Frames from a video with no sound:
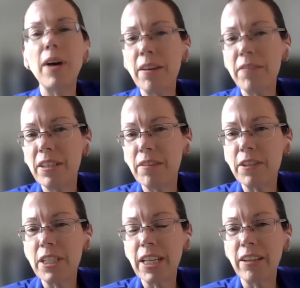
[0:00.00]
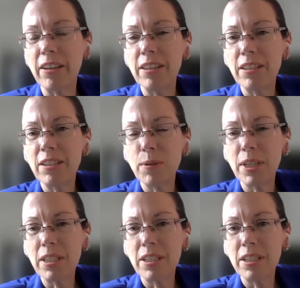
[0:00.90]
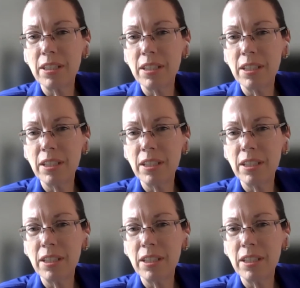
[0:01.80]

have a different take on this question.